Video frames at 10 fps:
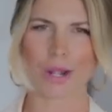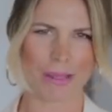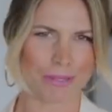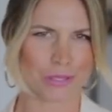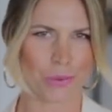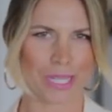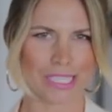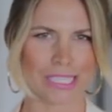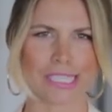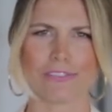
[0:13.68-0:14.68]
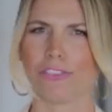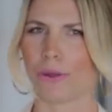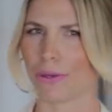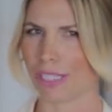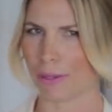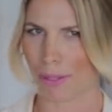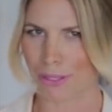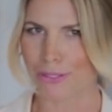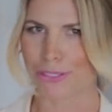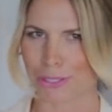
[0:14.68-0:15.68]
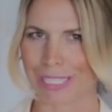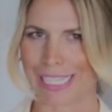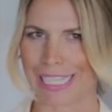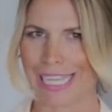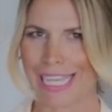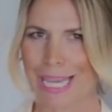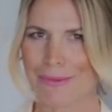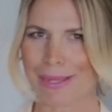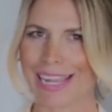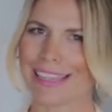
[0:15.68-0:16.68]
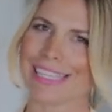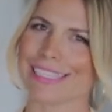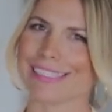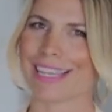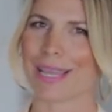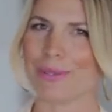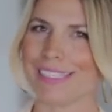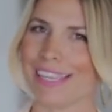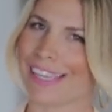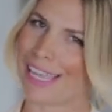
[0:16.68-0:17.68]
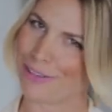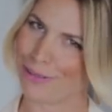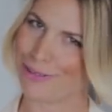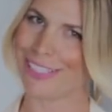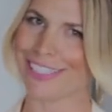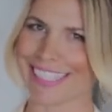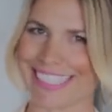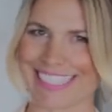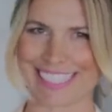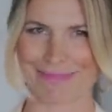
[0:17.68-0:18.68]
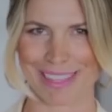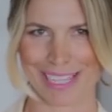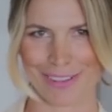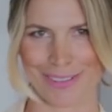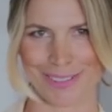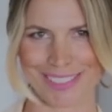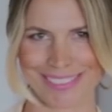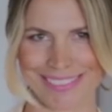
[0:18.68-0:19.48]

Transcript: grandma's quilts, floral upholstery, but I think it's time we take a new look at something old.